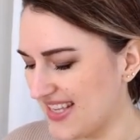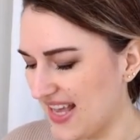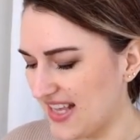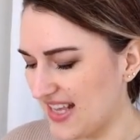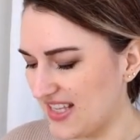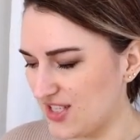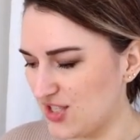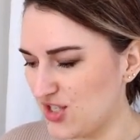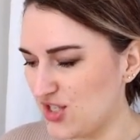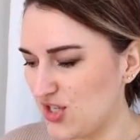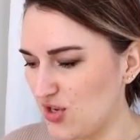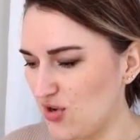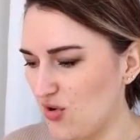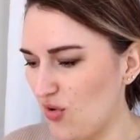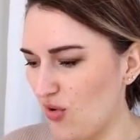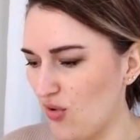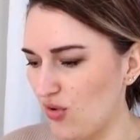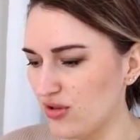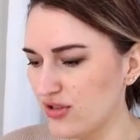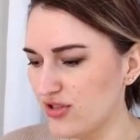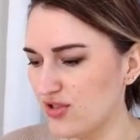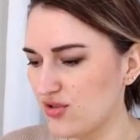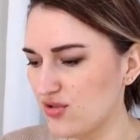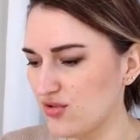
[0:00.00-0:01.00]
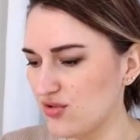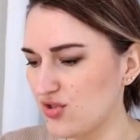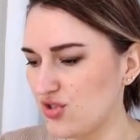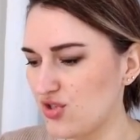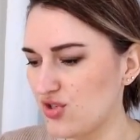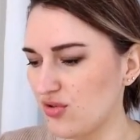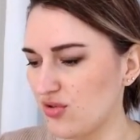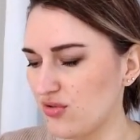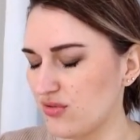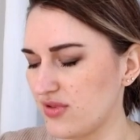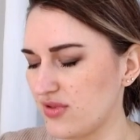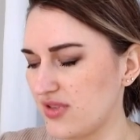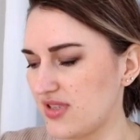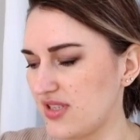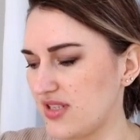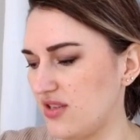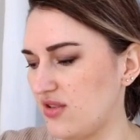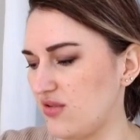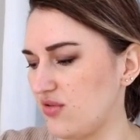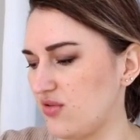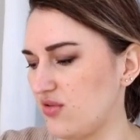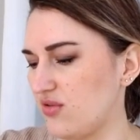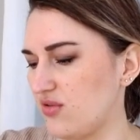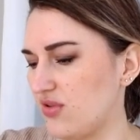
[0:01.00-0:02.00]
And she also shows
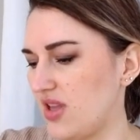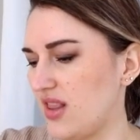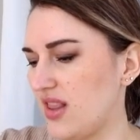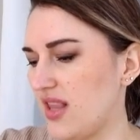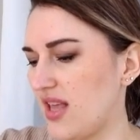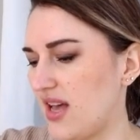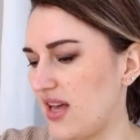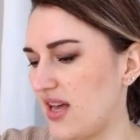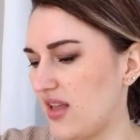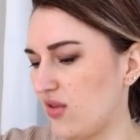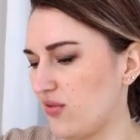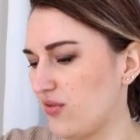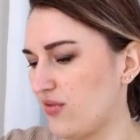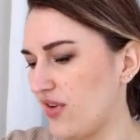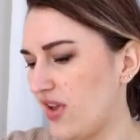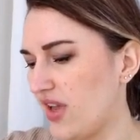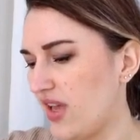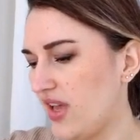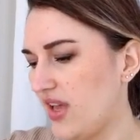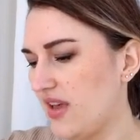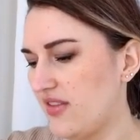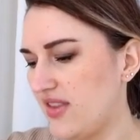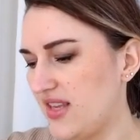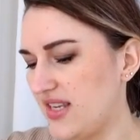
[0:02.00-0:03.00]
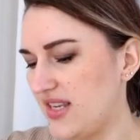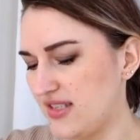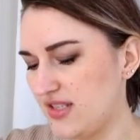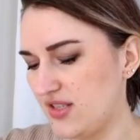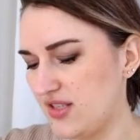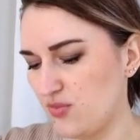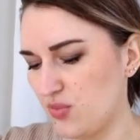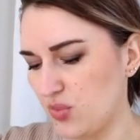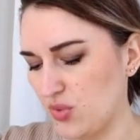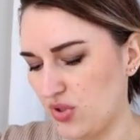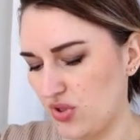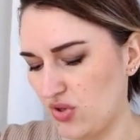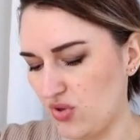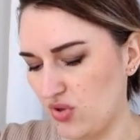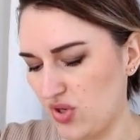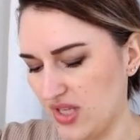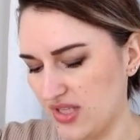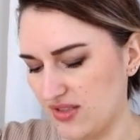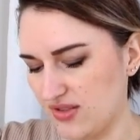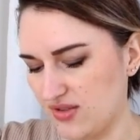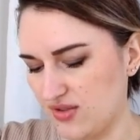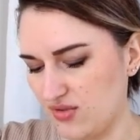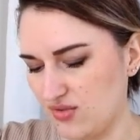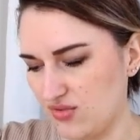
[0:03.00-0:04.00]
you a lot of things what you
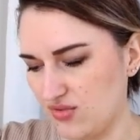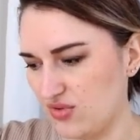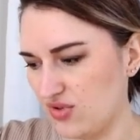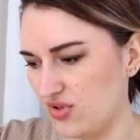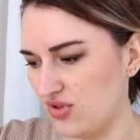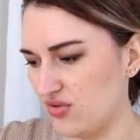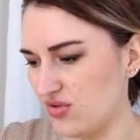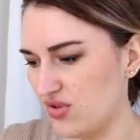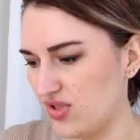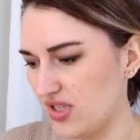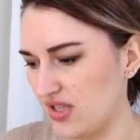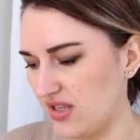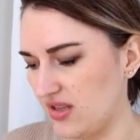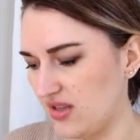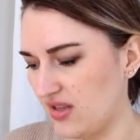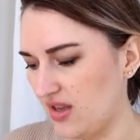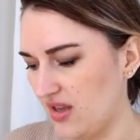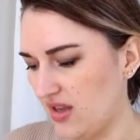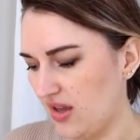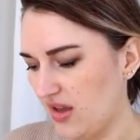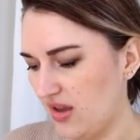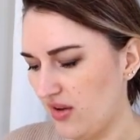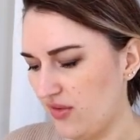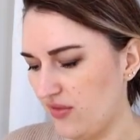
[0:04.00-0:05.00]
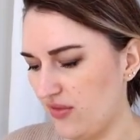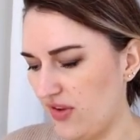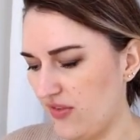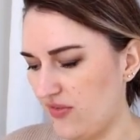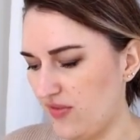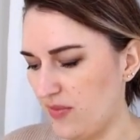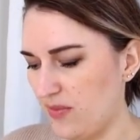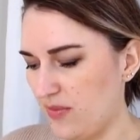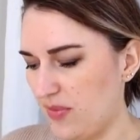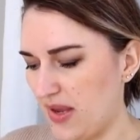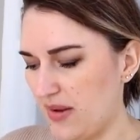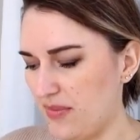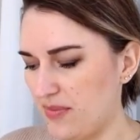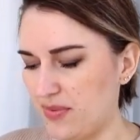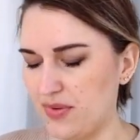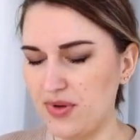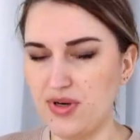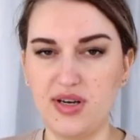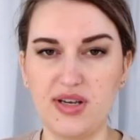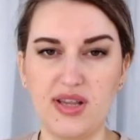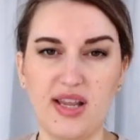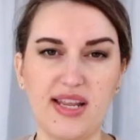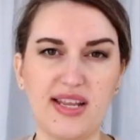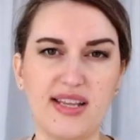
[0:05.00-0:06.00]
can do using wafer
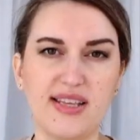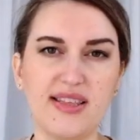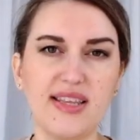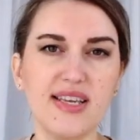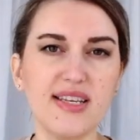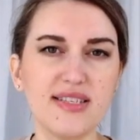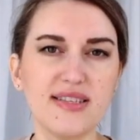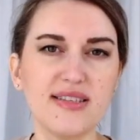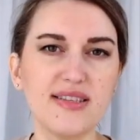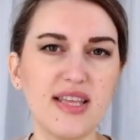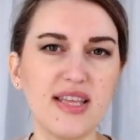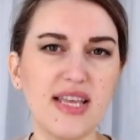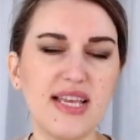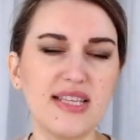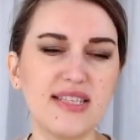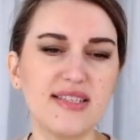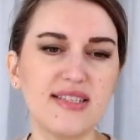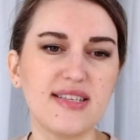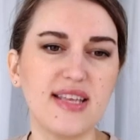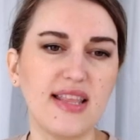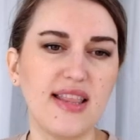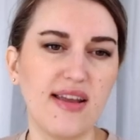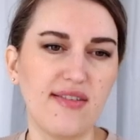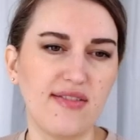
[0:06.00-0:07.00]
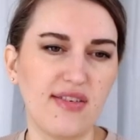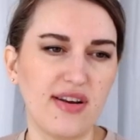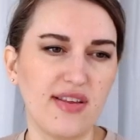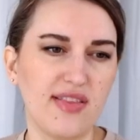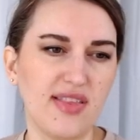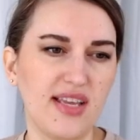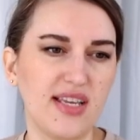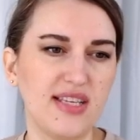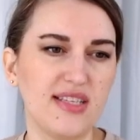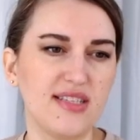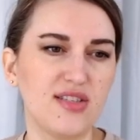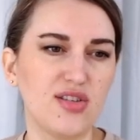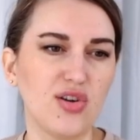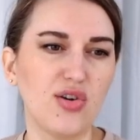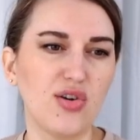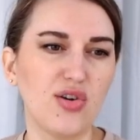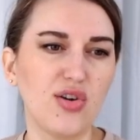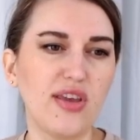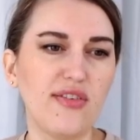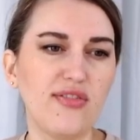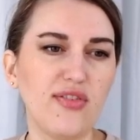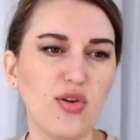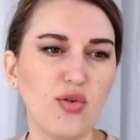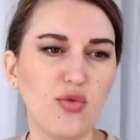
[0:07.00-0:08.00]
paper, like these things and everything. So
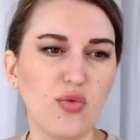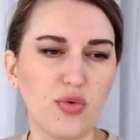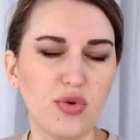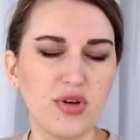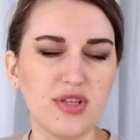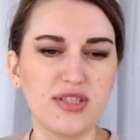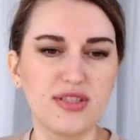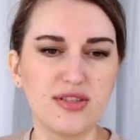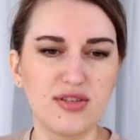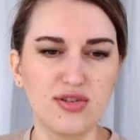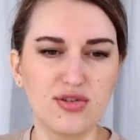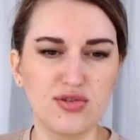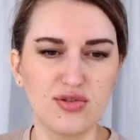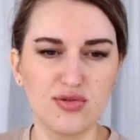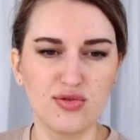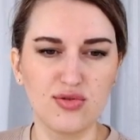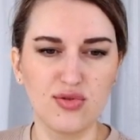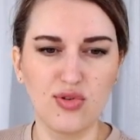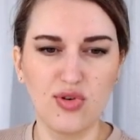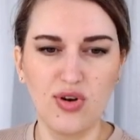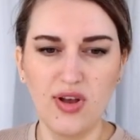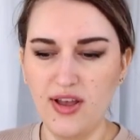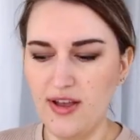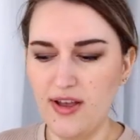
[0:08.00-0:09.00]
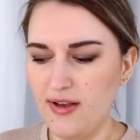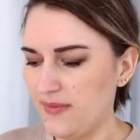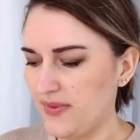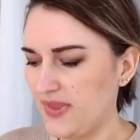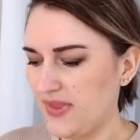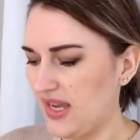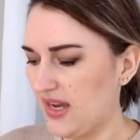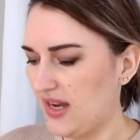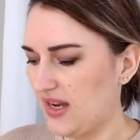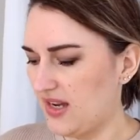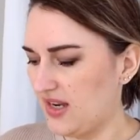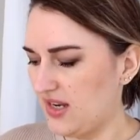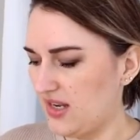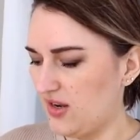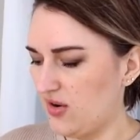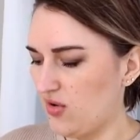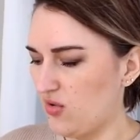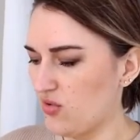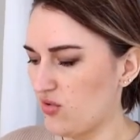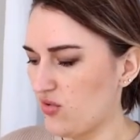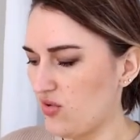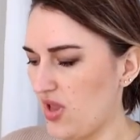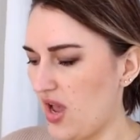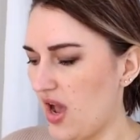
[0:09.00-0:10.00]
if you want to
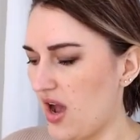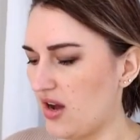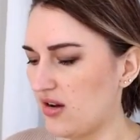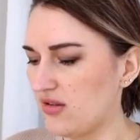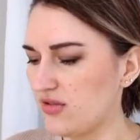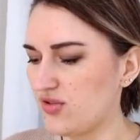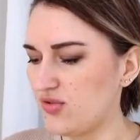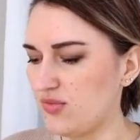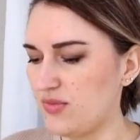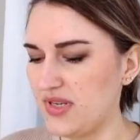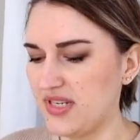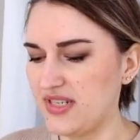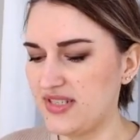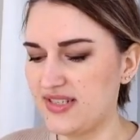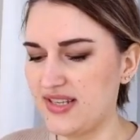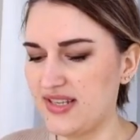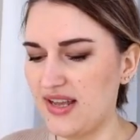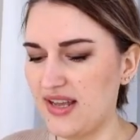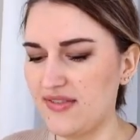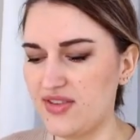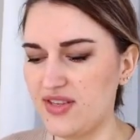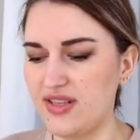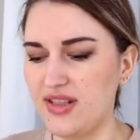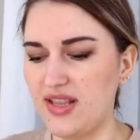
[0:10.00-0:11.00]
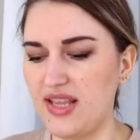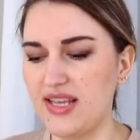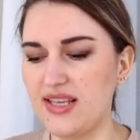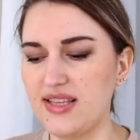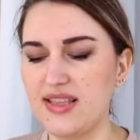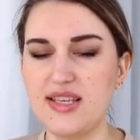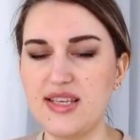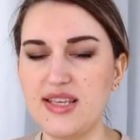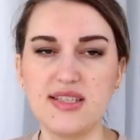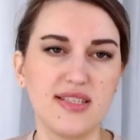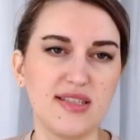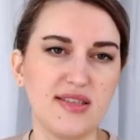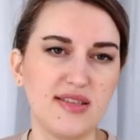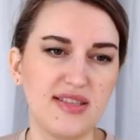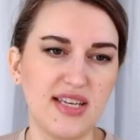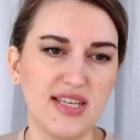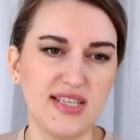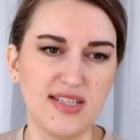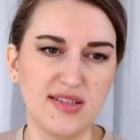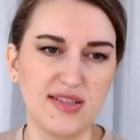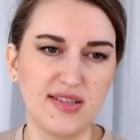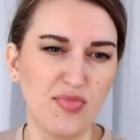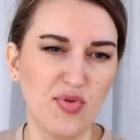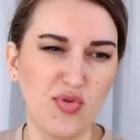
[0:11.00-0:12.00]
learn how to make something like
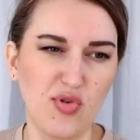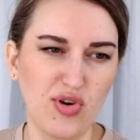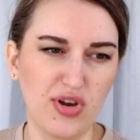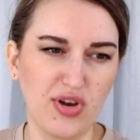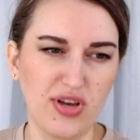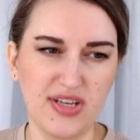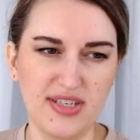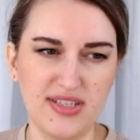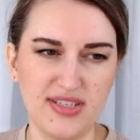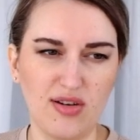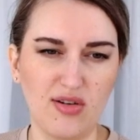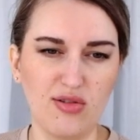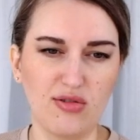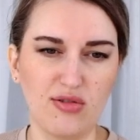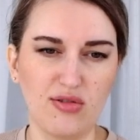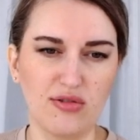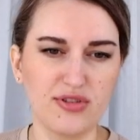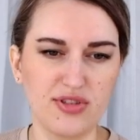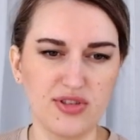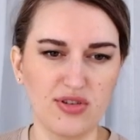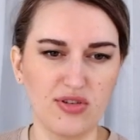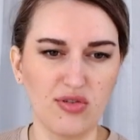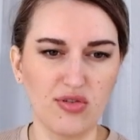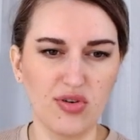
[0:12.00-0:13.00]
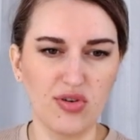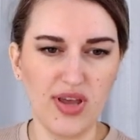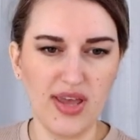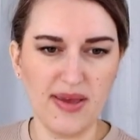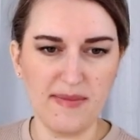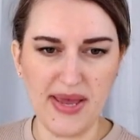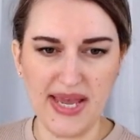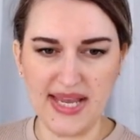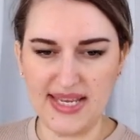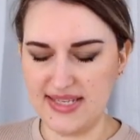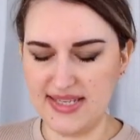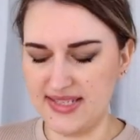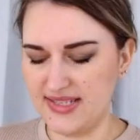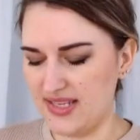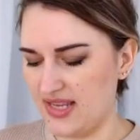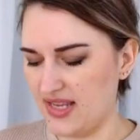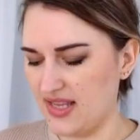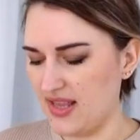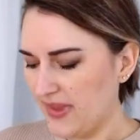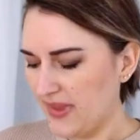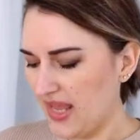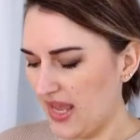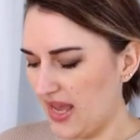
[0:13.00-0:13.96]
this book is also amazing.